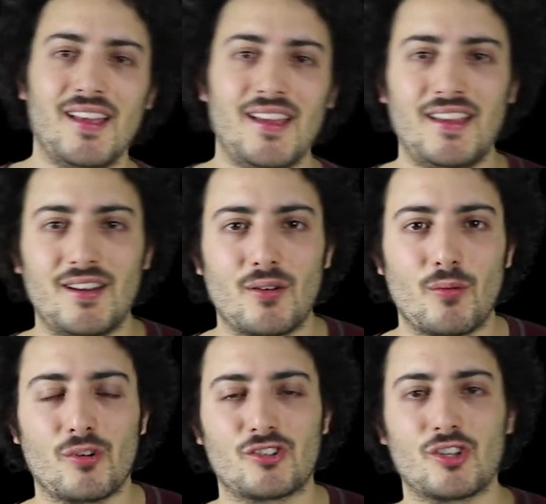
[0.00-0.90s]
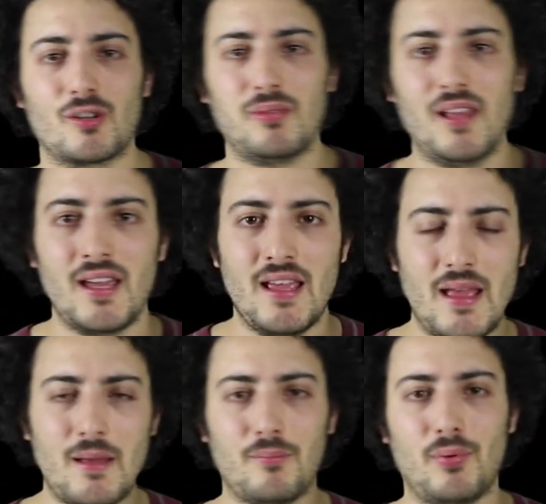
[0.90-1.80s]
hear what you're going to play,
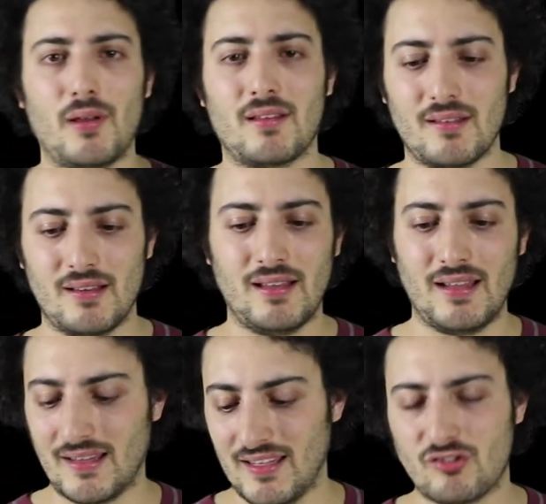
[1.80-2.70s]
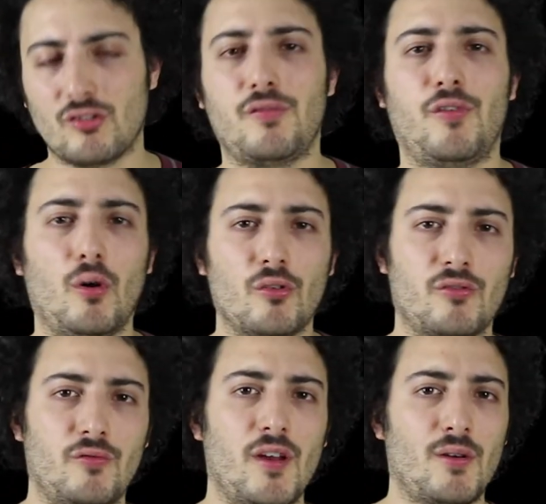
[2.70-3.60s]
but like it just
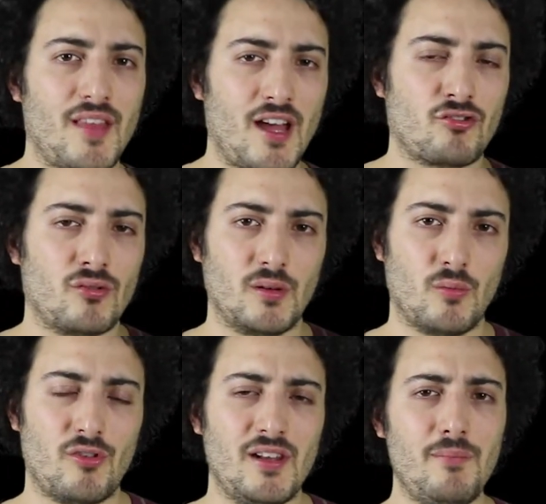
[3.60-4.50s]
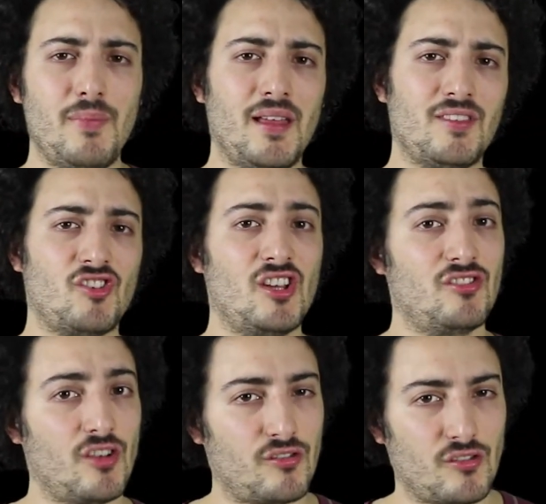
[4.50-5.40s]
falls very naturally. With the lip bends it
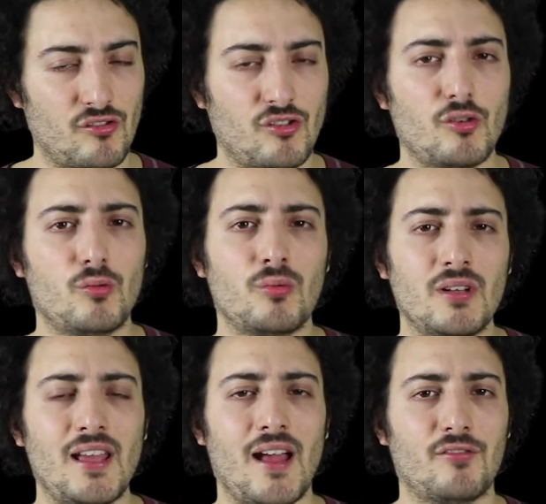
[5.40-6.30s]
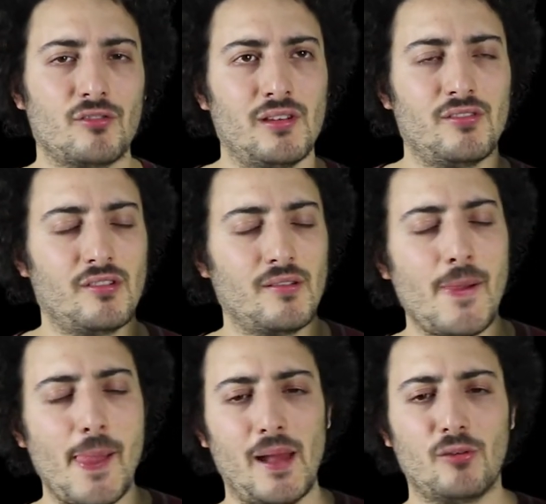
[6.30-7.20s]
doesn't, so you really have to listen.
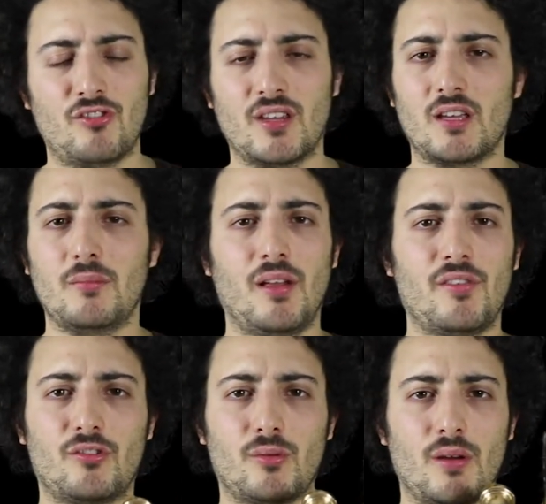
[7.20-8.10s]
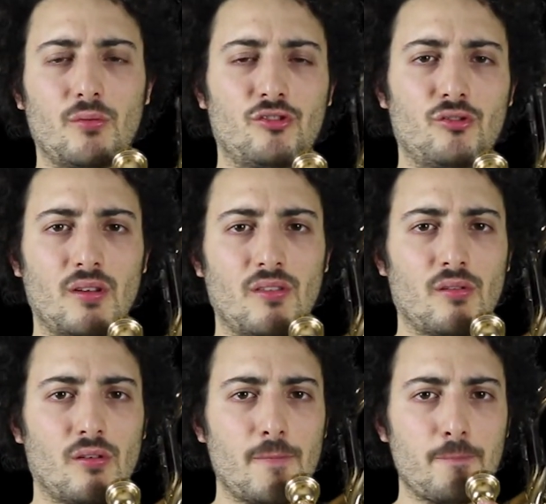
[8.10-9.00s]
I was thinking about this when I was doing
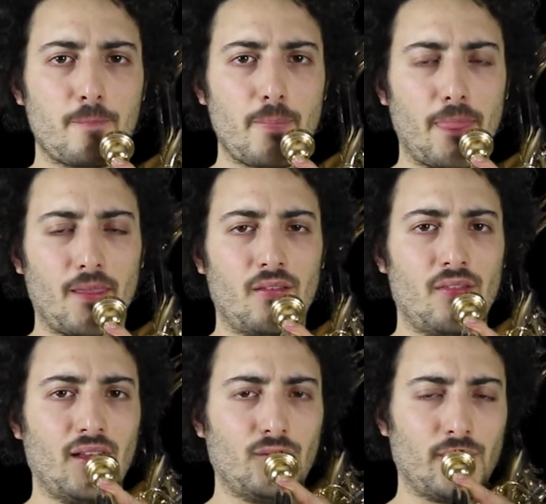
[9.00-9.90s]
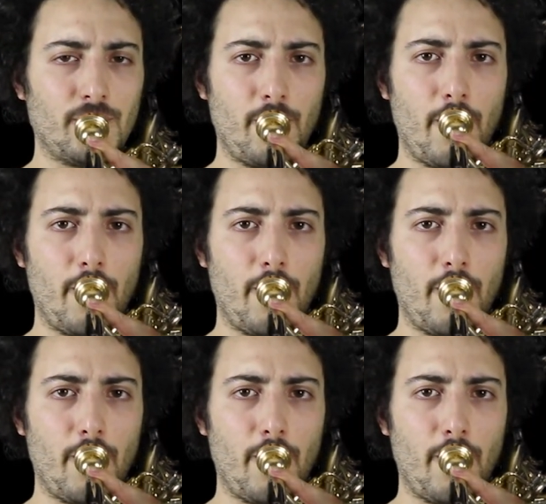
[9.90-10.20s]
that one.